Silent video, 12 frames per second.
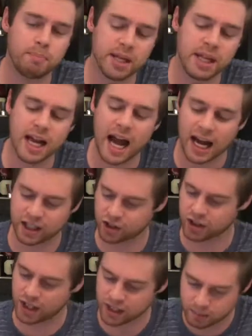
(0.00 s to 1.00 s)
beet
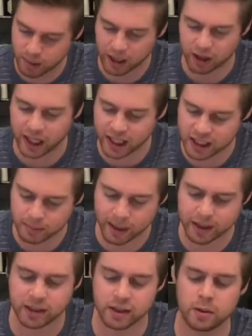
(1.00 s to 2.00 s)
actually is better. I
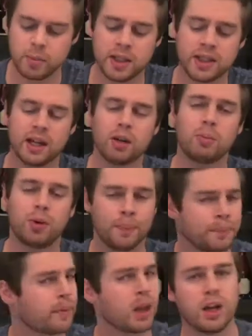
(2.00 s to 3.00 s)
expected it to be terrible.
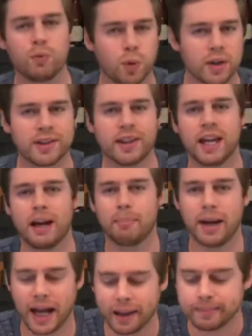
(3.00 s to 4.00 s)
It wasn't that
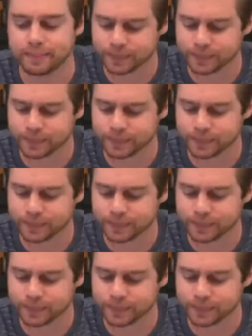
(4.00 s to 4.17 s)
bad.